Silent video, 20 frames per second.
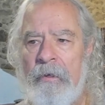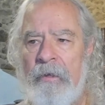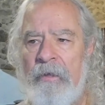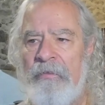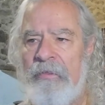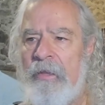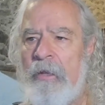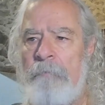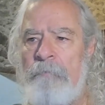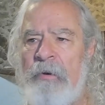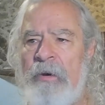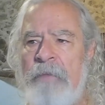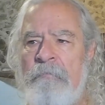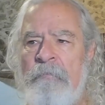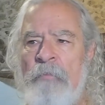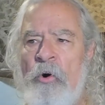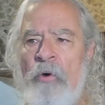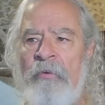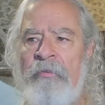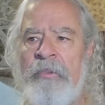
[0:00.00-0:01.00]
Deeply
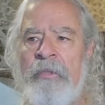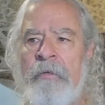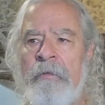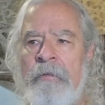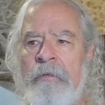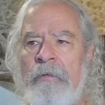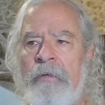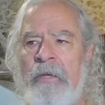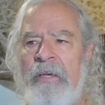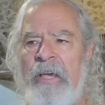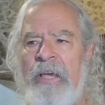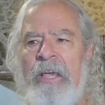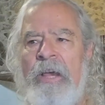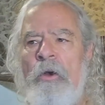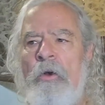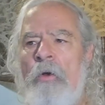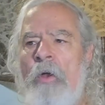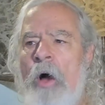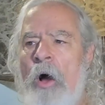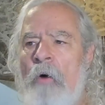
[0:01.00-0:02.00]
moved, he
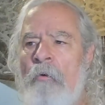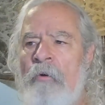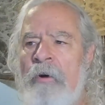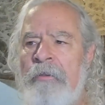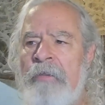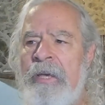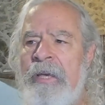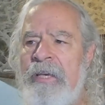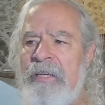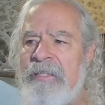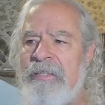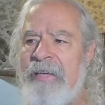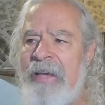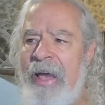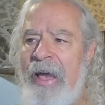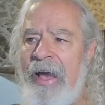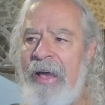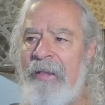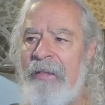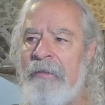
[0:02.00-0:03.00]
lowered his
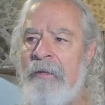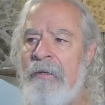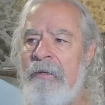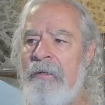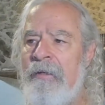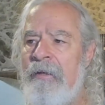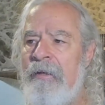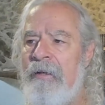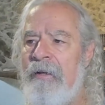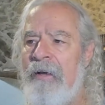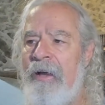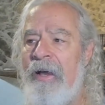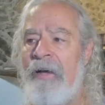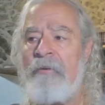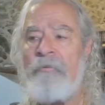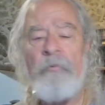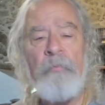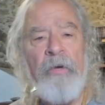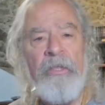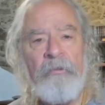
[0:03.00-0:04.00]
head
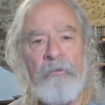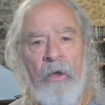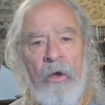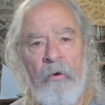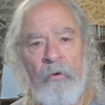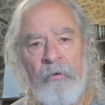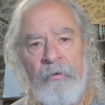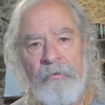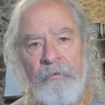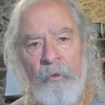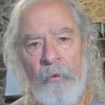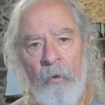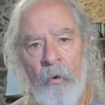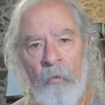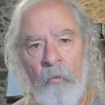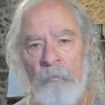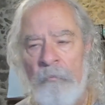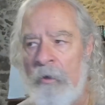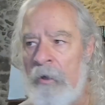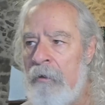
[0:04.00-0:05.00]
and returned
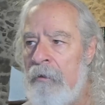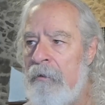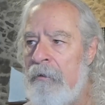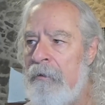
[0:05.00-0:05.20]
home,